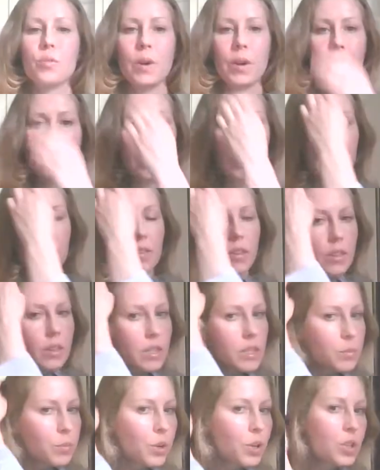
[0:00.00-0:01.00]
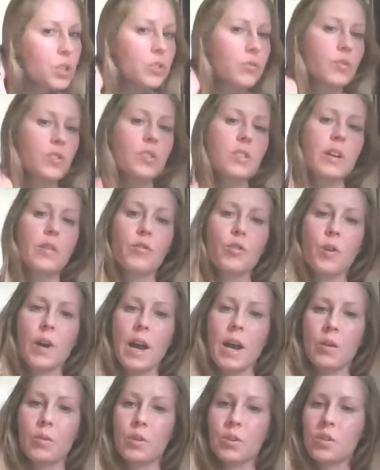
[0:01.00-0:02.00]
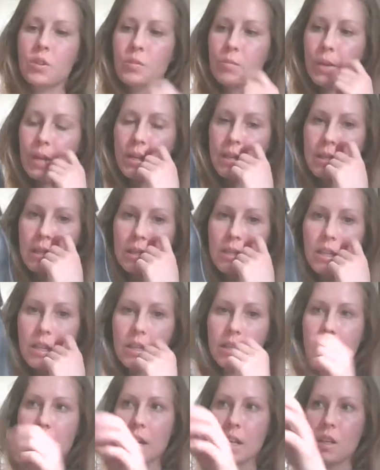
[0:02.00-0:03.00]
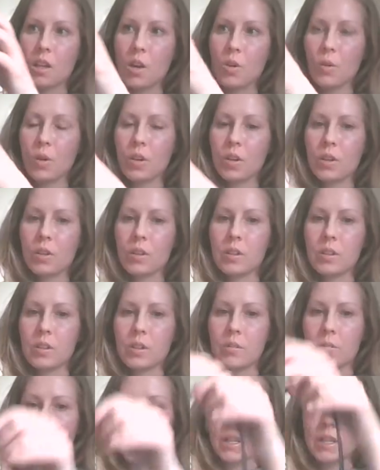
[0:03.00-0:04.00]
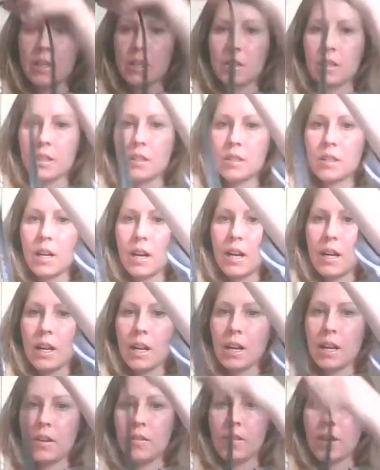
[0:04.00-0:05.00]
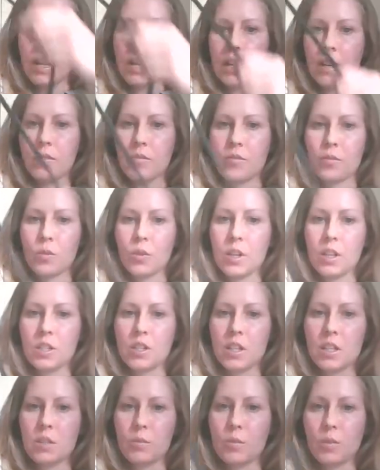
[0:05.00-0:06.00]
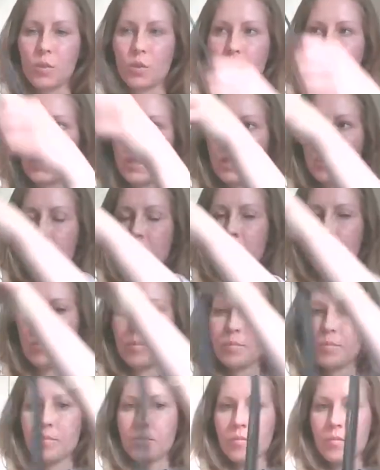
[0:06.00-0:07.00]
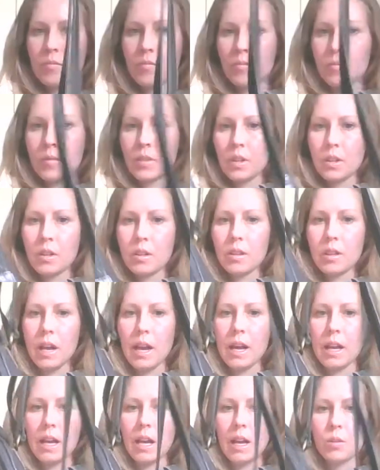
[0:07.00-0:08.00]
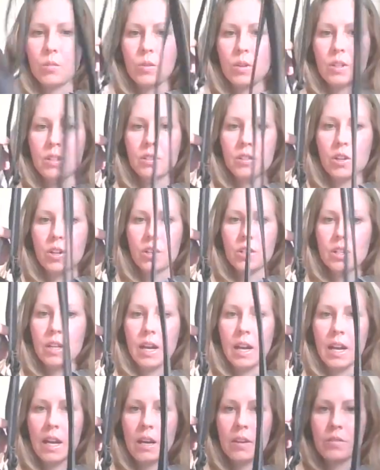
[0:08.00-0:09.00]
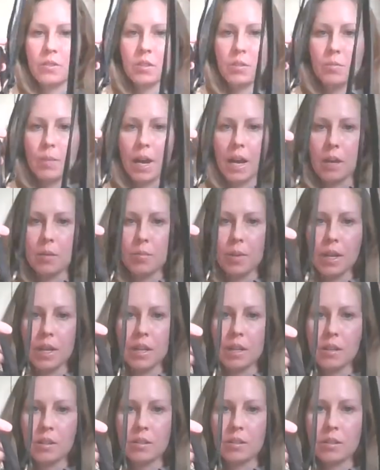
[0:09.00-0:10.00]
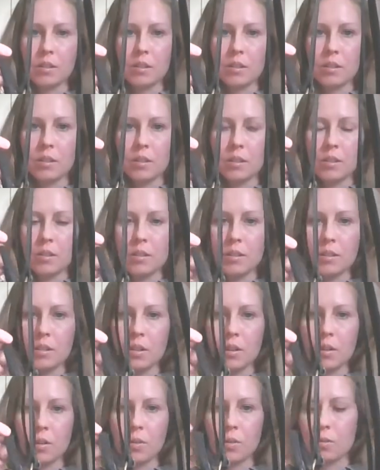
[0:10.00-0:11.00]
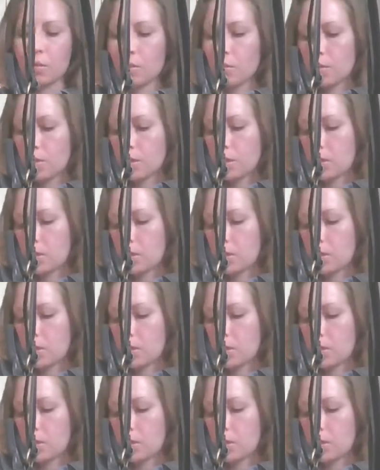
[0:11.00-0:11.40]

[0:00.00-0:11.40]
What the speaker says: wearing even this purse for several hours, because it does hang lower, because it does not have that fully adjustable loop system, that I would start to have some back pain. So there was